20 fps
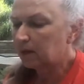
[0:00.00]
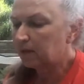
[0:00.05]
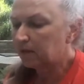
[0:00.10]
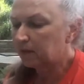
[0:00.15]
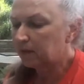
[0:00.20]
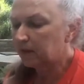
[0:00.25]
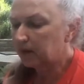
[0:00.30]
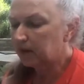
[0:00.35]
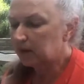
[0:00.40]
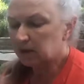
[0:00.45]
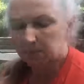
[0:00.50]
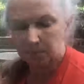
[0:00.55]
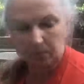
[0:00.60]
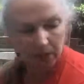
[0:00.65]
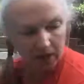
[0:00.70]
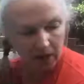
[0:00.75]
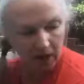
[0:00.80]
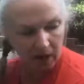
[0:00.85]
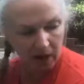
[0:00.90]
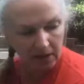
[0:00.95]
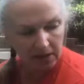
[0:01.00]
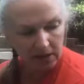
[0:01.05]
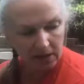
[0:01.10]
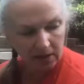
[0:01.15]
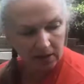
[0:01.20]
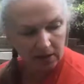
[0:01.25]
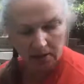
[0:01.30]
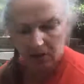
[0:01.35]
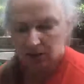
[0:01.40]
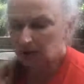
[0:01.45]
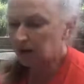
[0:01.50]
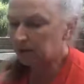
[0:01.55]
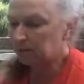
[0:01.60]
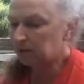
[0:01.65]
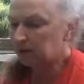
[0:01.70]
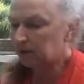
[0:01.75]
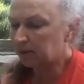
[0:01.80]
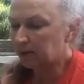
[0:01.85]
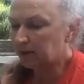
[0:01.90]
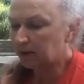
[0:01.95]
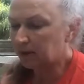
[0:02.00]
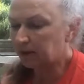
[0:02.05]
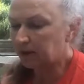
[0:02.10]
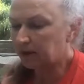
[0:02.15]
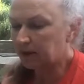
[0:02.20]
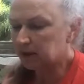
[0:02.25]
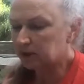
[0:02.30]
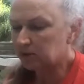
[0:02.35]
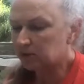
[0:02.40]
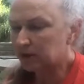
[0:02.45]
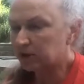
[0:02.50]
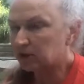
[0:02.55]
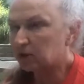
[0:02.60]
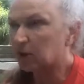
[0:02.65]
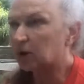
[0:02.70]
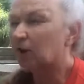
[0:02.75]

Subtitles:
the spring constant times the amount that I stretch it.